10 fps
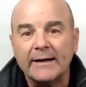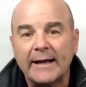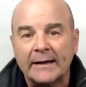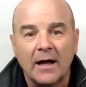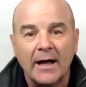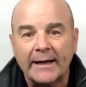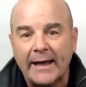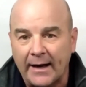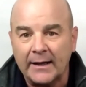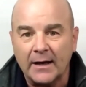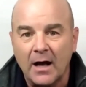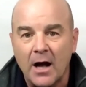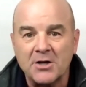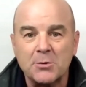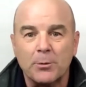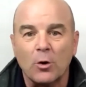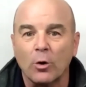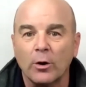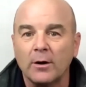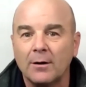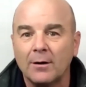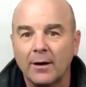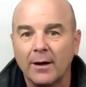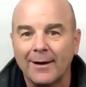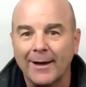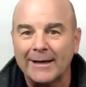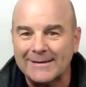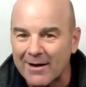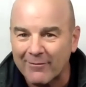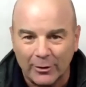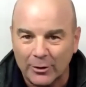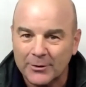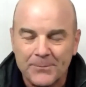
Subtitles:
and like any entrepreneurial endeavor,